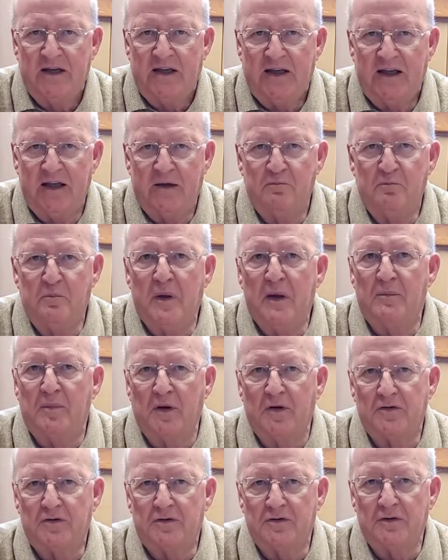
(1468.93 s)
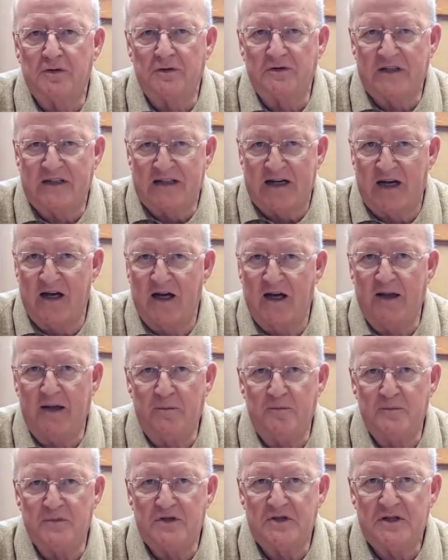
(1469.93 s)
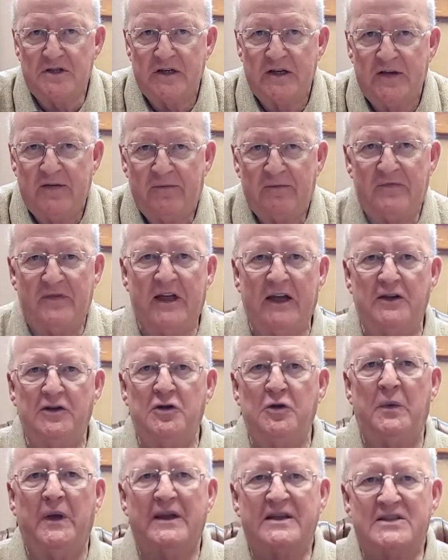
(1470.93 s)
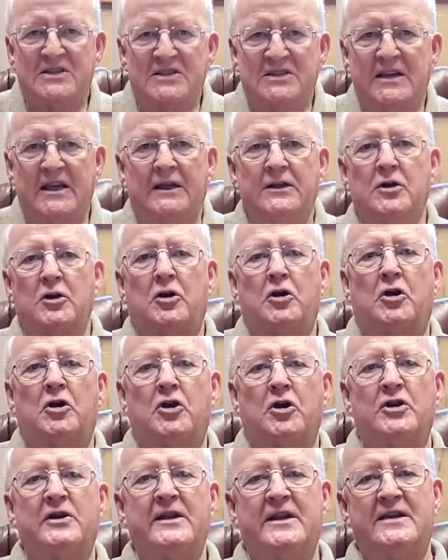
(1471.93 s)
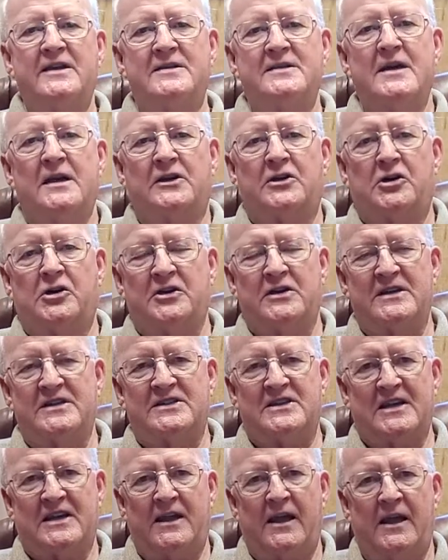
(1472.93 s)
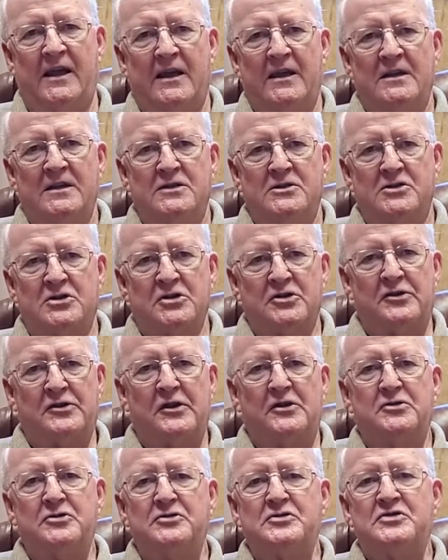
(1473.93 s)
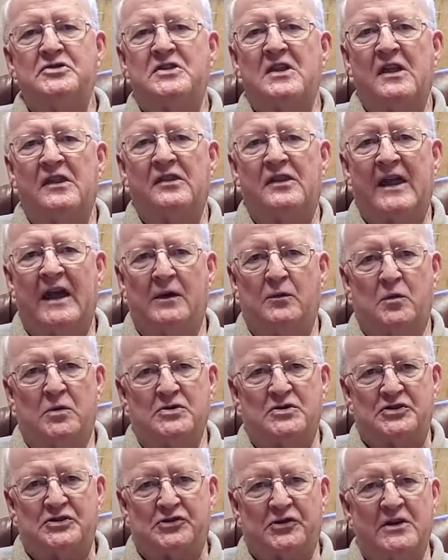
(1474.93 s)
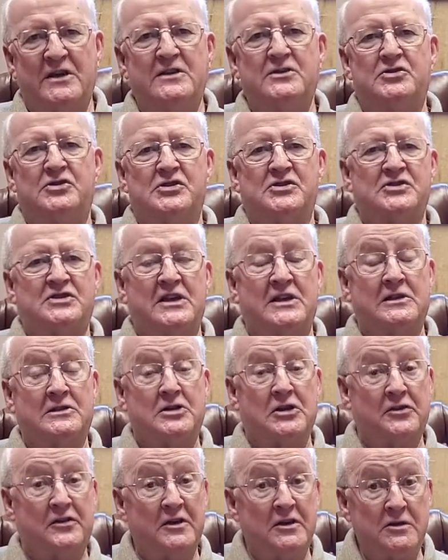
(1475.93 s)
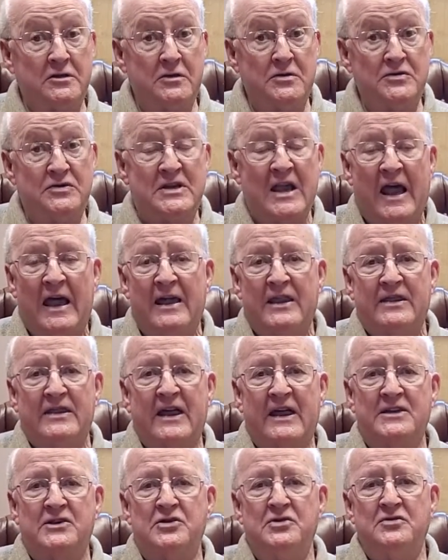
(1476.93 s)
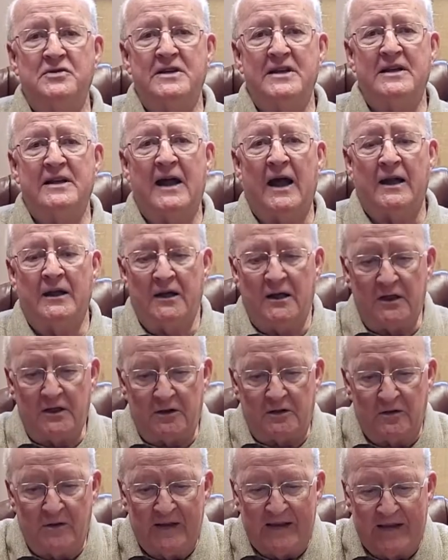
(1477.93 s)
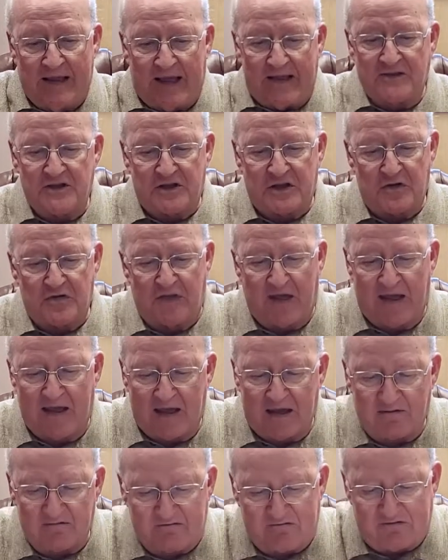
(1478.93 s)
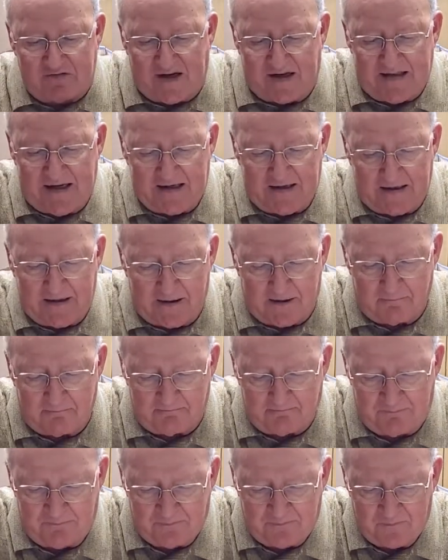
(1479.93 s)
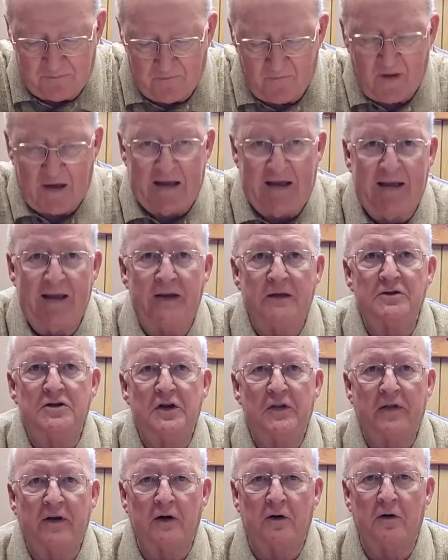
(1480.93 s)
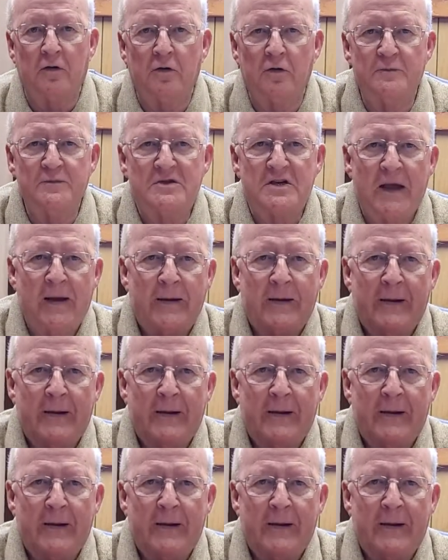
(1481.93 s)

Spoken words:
in biblical times, that you extend courtesy to those that were strangers and to those that you did not know. And so they invited him into their homes,